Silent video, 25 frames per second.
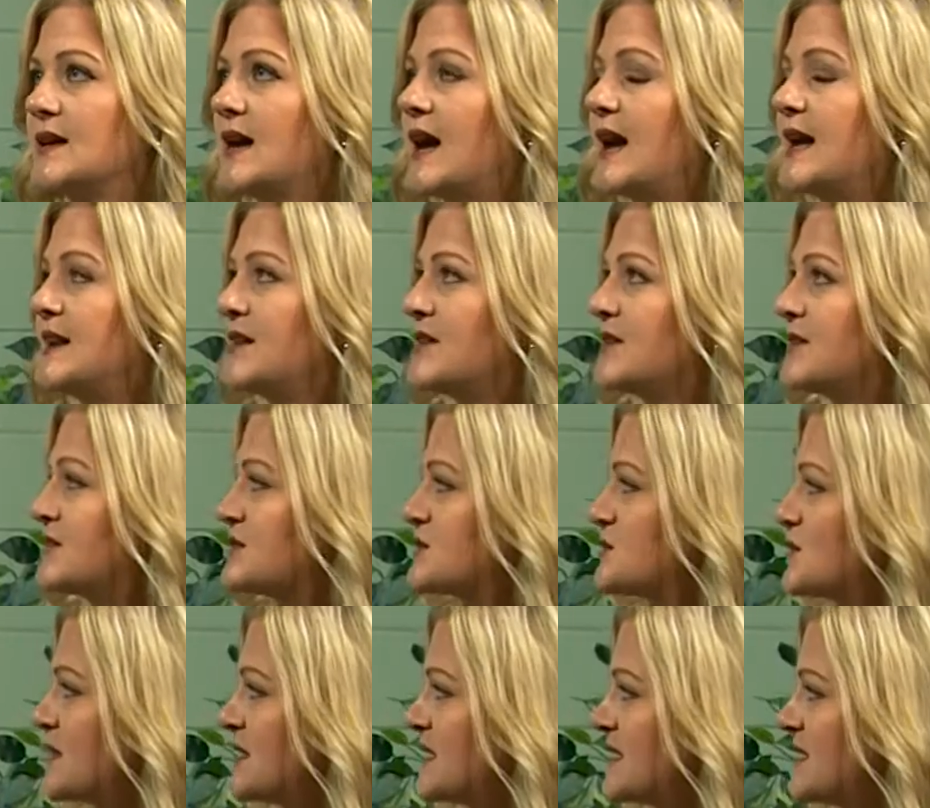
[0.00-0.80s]
I know
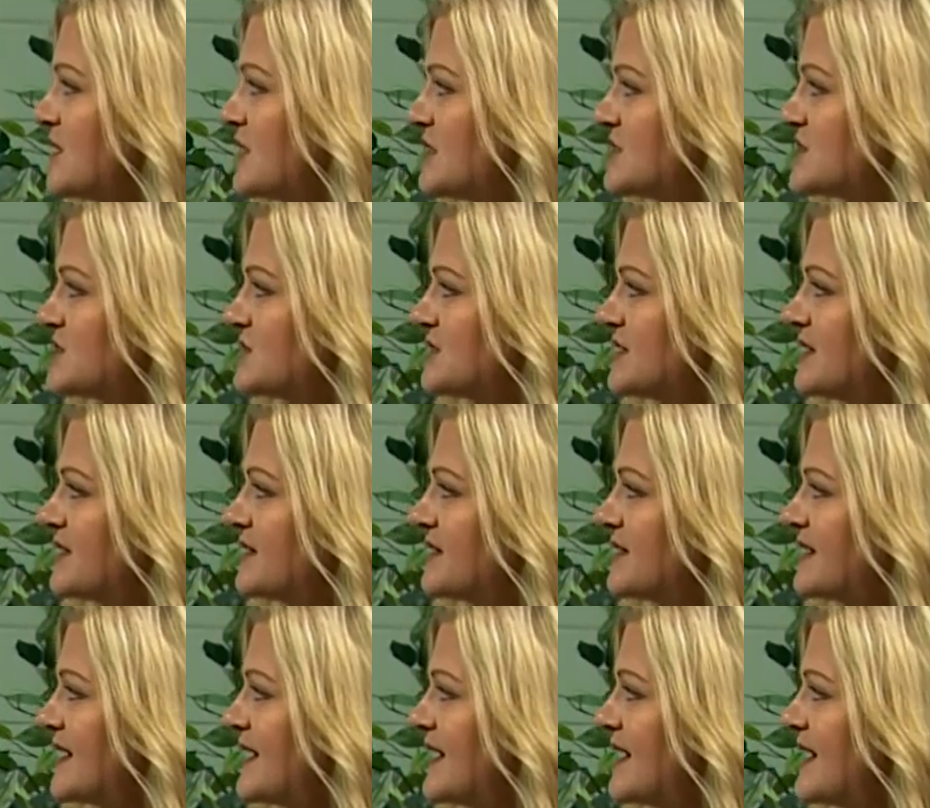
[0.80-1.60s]
there's one in
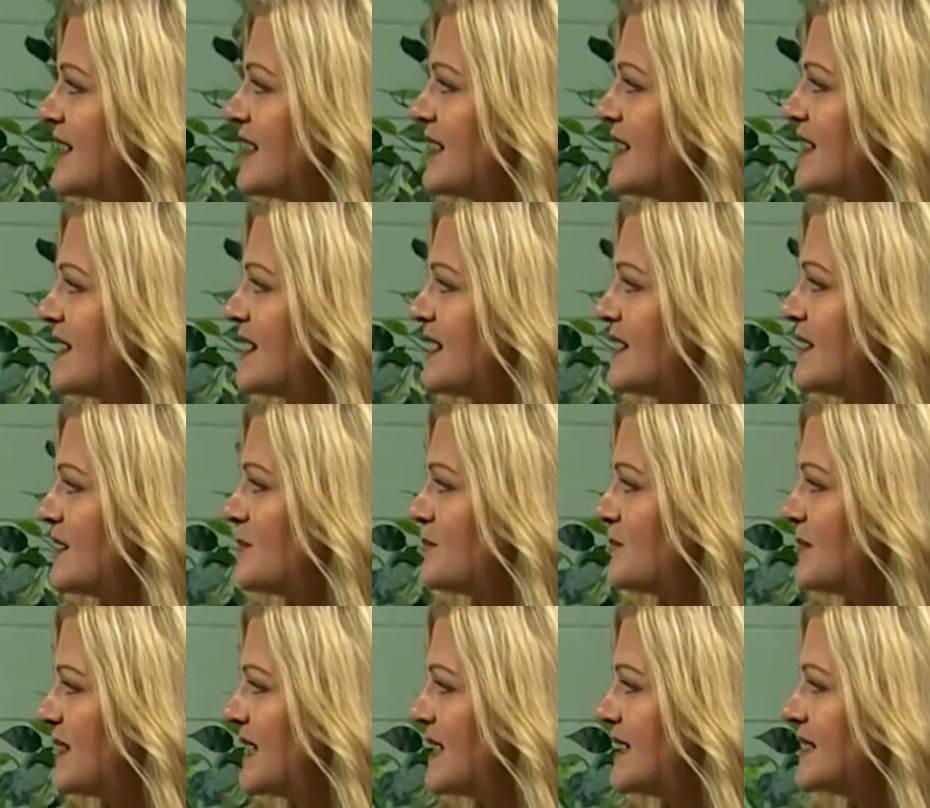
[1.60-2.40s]

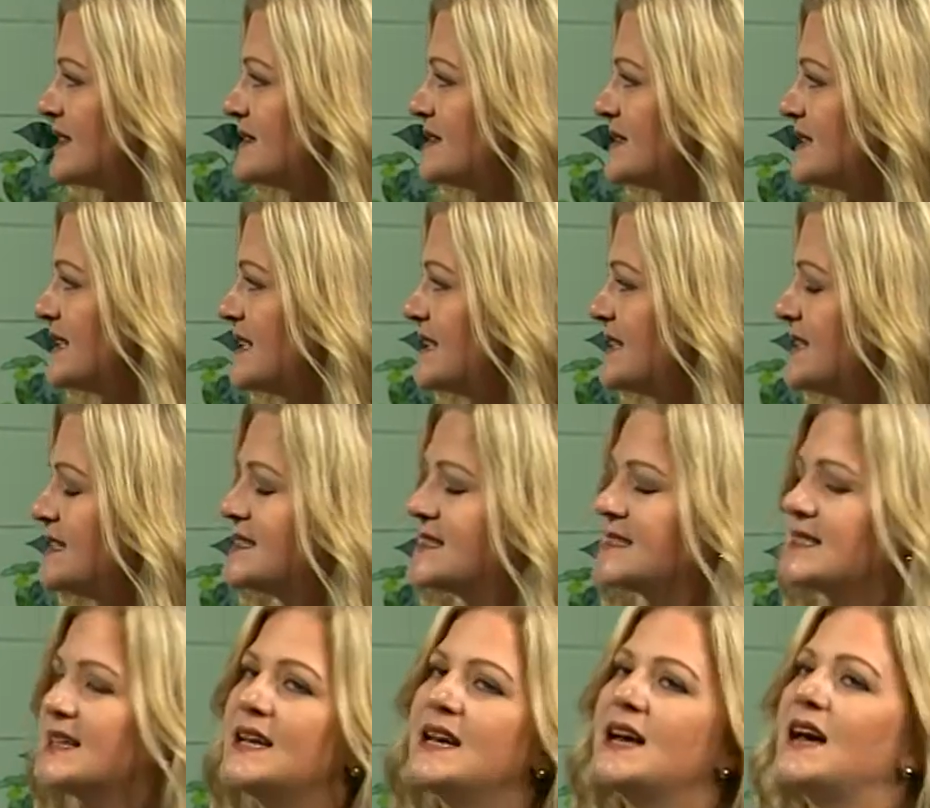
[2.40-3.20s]
Australia,
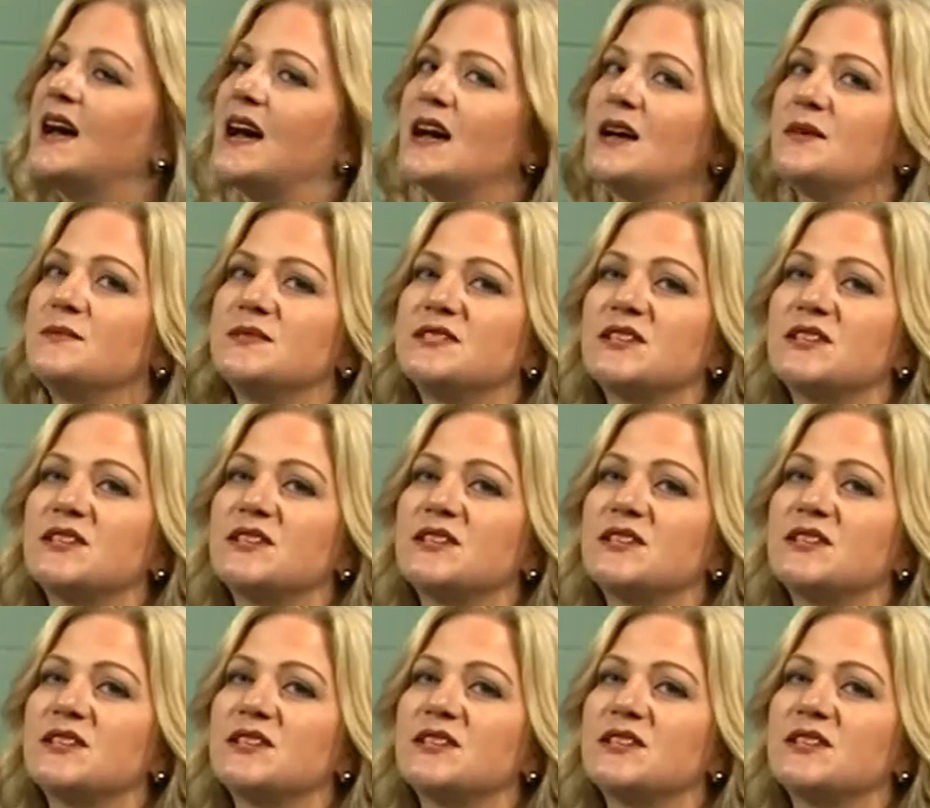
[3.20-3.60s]
England. So